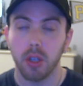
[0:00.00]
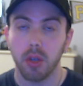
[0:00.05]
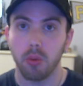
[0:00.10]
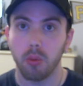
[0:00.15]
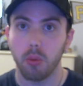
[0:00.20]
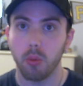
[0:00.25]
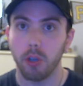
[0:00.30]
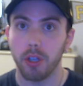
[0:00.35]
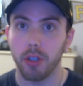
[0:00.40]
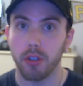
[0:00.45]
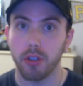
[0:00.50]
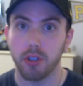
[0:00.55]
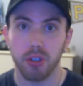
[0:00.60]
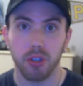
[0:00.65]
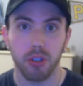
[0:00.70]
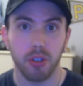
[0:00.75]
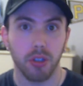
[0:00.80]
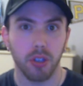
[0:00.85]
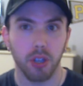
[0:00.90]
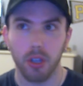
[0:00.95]

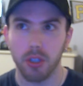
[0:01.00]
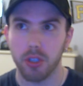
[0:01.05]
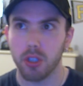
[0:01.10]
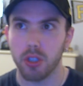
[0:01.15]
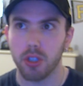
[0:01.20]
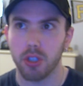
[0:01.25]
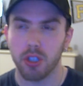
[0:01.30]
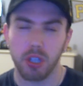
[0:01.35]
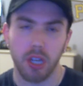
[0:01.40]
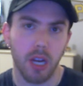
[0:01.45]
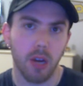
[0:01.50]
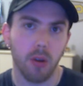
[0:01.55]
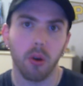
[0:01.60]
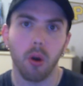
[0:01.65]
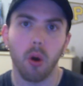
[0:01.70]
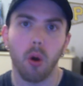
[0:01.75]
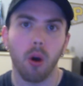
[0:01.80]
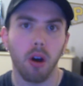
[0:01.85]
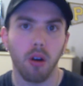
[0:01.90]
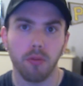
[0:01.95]
which doesn't sound
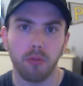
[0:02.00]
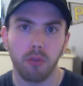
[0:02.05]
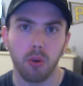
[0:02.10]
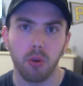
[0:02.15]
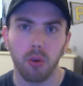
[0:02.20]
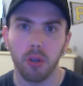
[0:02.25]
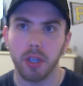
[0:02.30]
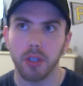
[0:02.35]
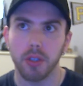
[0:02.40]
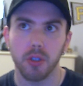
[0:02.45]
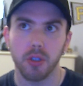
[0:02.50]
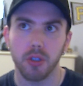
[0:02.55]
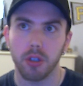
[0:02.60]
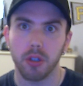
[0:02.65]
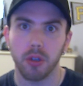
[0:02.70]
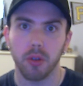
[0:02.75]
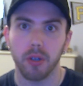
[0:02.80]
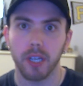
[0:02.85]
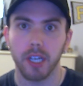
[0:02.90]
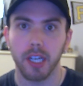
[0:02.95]
awful
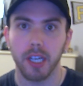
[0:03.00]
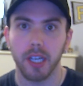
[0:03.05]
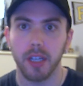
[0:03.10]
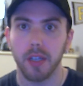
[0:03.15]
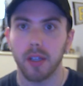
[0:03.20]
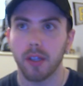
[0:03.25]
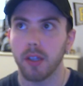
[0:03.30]
considering,